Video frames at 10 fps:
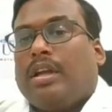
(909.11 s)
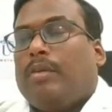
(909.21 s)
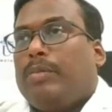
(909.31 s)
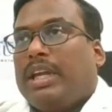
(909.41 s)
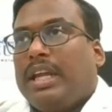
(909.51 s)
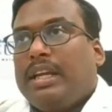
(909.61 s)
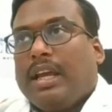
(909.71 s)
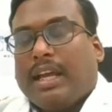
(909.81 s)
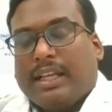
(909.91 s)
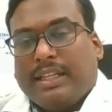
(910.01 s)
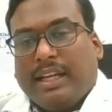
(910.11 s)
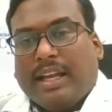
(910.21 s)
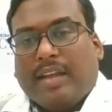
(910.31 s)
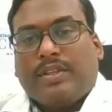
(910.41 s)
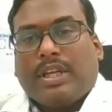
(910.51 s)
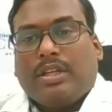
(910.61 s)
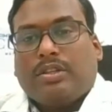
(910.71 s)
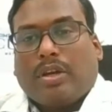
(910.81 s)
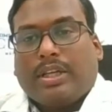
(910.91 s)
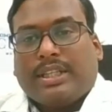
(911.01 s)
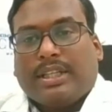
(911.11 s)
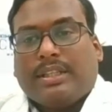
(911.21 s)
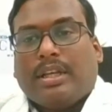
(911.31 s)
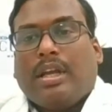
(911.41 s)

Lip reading: making a healthy lifestyle choices